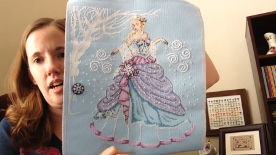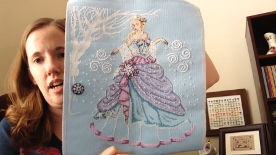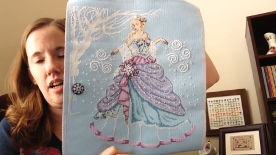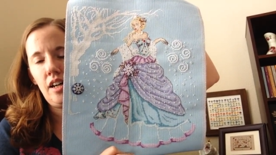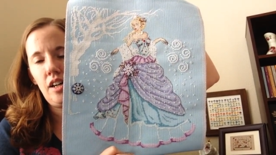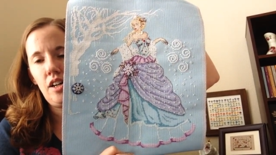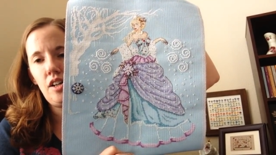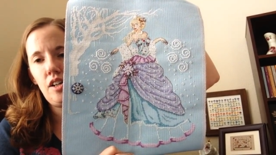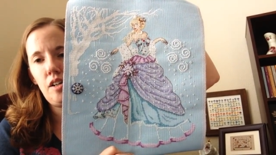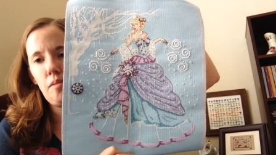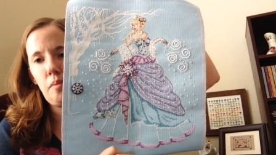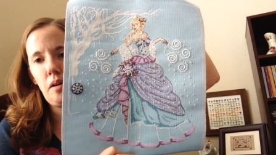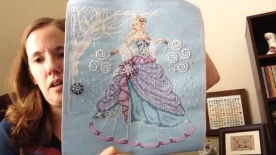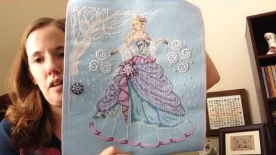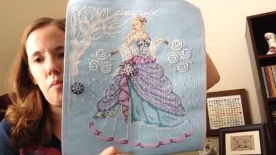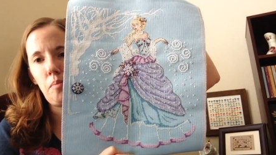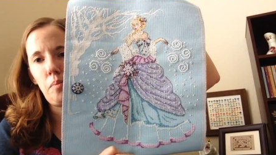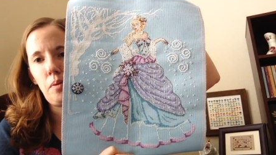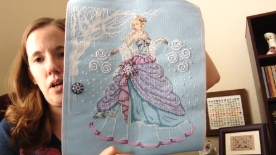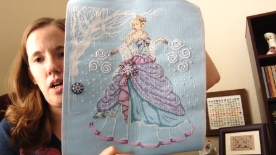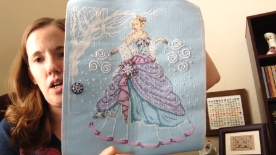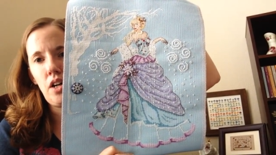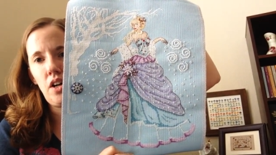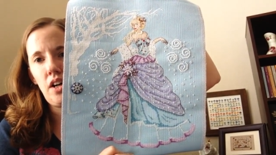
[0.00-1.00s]
a good amount of
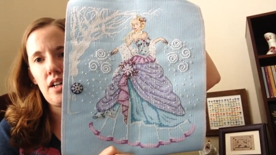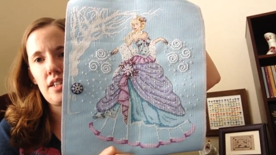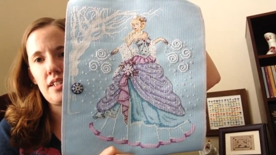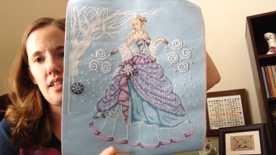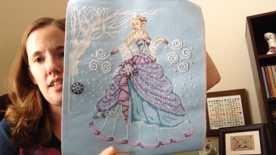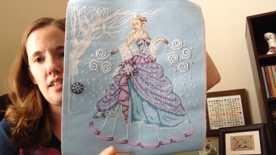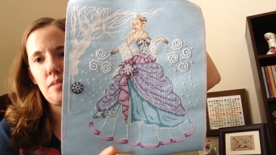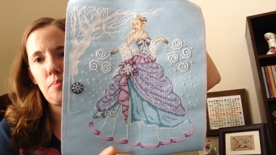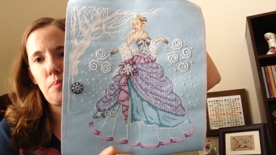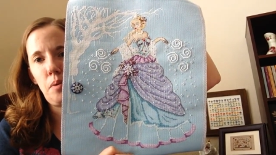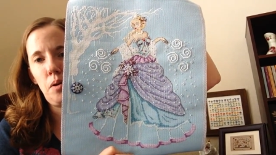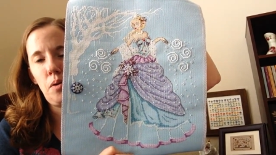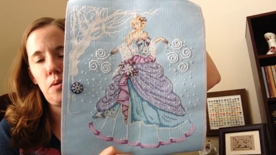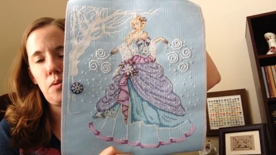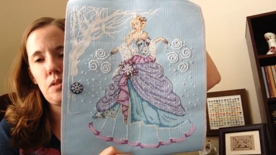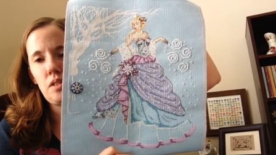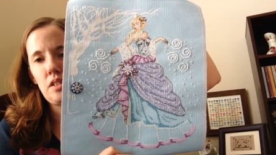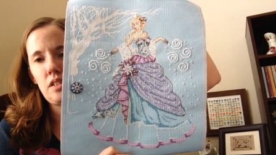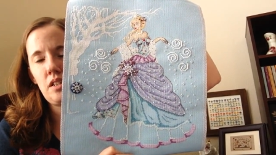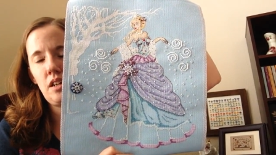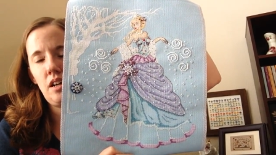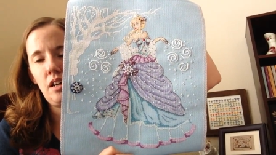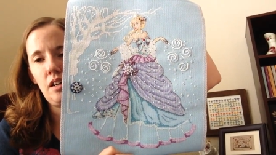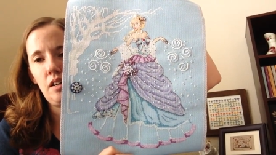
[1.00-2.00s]
progress, I
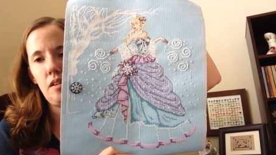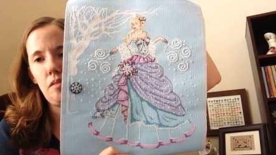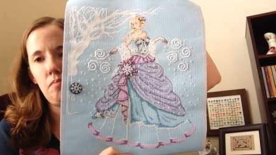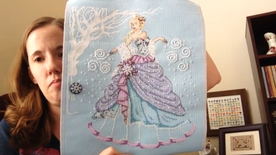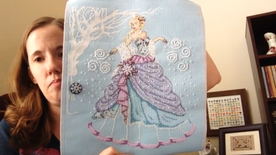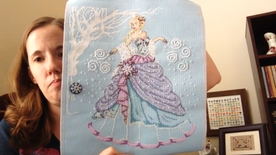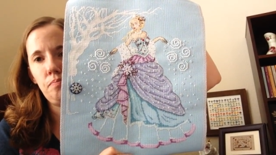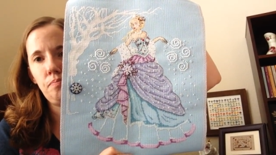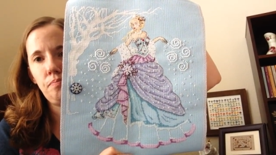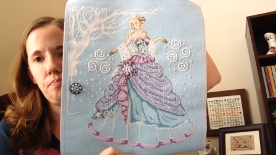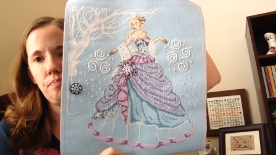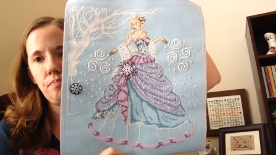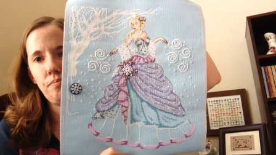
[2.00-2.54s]
suppose. Um,